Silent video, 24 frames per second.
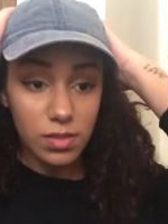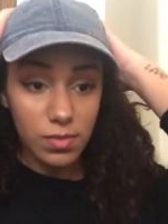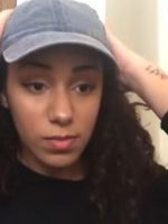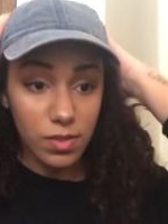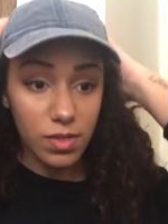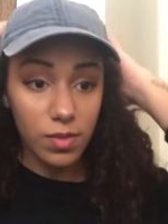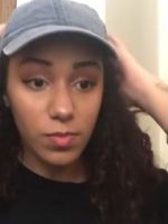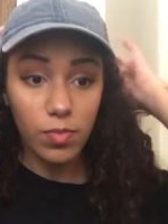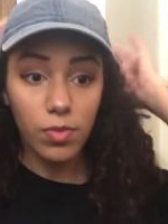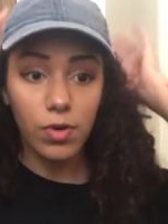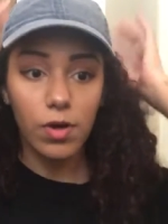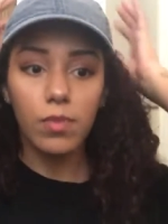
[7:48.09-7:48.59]

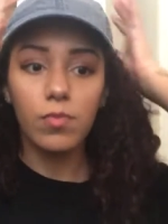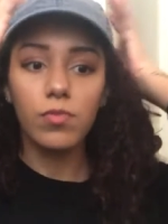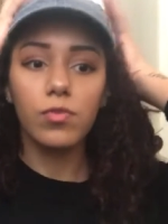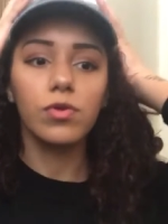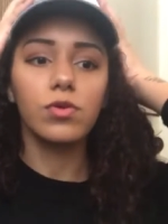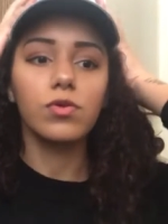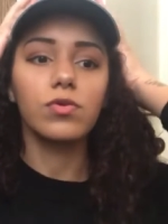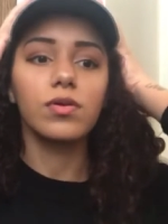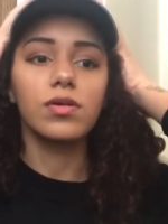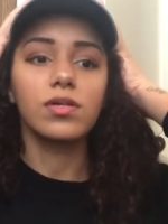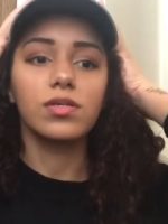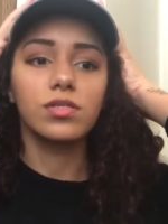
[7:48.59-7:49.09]
some lip balm
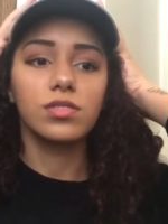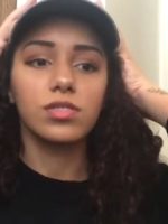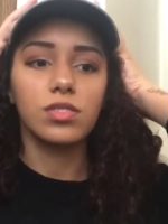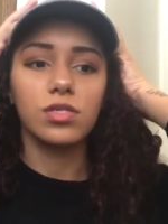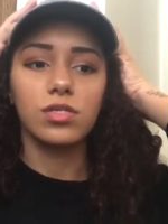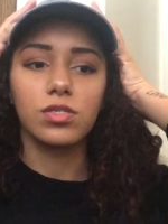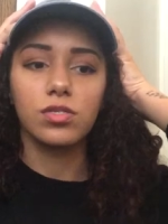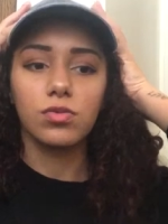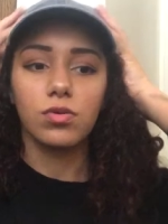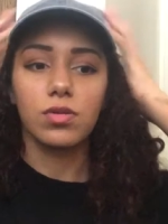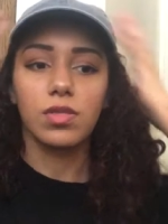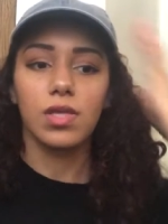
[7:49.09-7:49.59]
real quick,
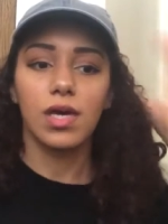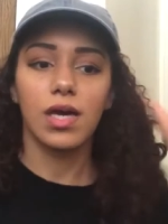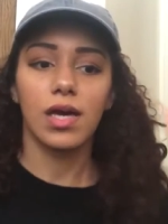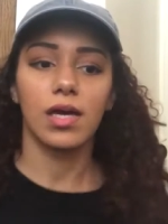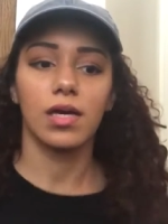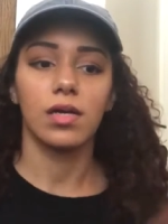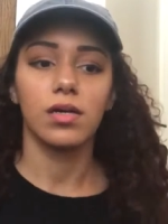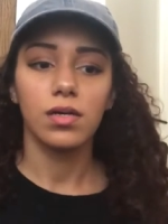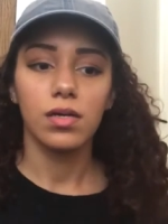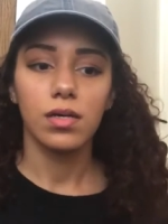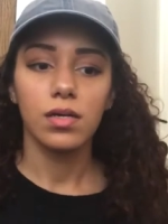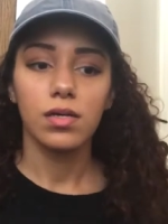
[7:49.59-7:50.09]
just so
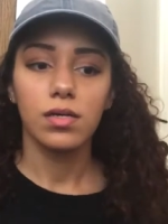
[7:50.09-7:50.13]
that